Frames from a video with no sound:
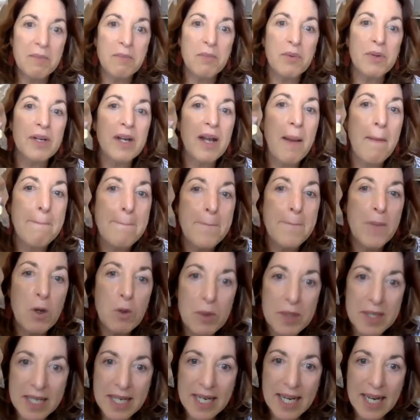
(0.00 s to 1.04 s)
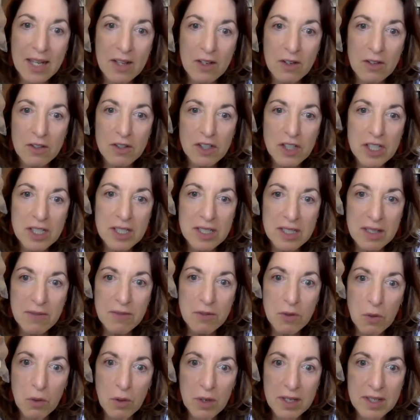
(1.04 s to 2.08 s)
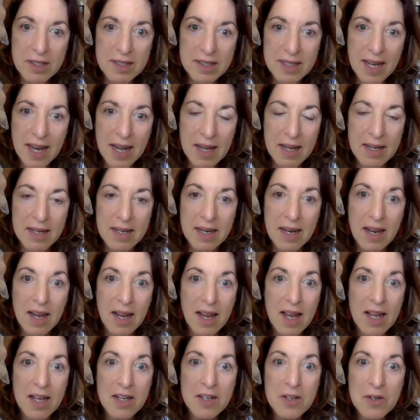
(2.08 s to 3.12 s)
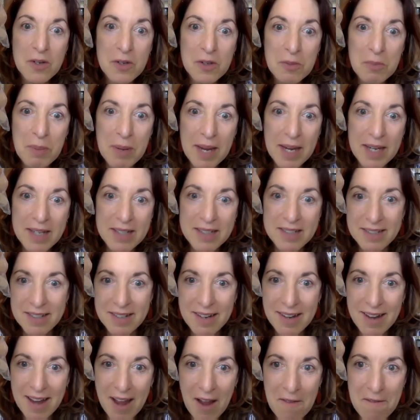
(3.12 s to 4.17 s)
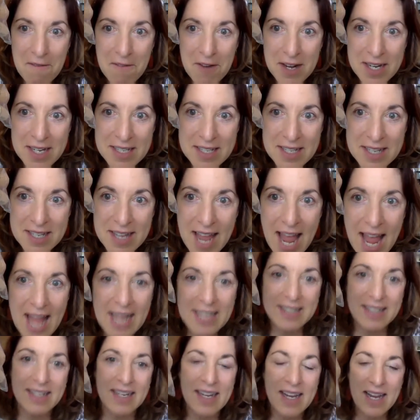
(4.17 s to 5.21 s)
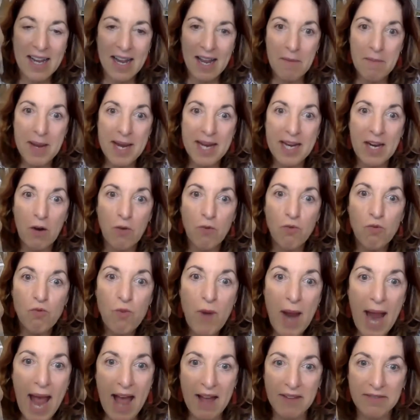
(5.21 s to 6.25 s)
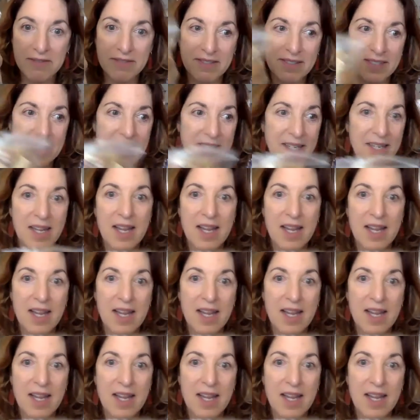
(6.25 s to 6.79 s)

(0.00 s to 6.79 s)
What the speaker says: put a boat together just of corks and toothpicks. How fun is that? And make a raft.